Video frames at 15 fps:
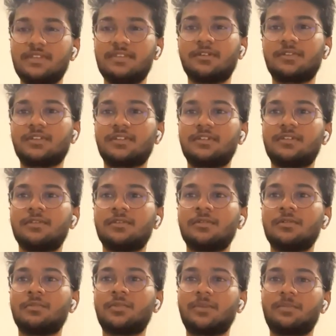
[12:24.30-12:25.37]
resources
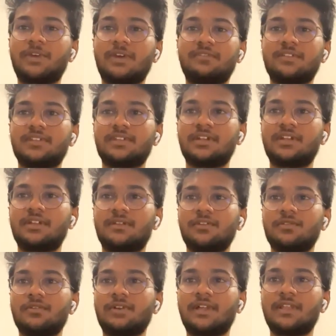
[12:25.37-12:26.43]
to prepare for the
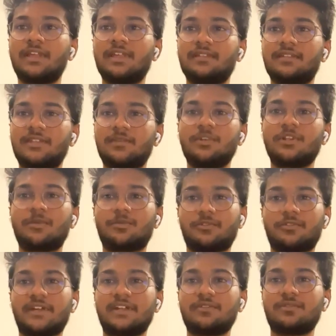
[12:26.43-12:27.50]
interview. I guess Nebula
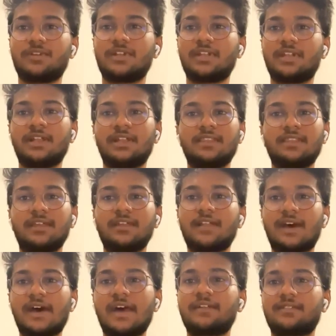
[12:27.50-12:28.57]
provides one, and
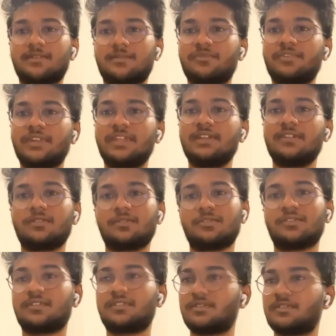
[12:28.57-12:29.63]
there are some free
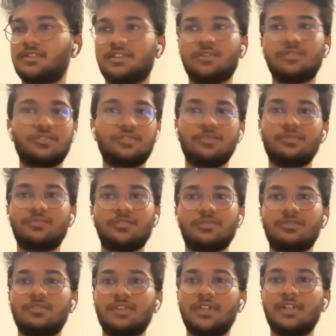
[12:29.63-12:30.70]
resources on the YouTube
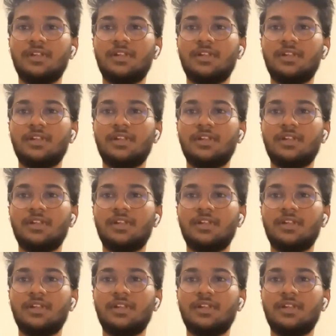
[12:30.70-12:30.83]
too.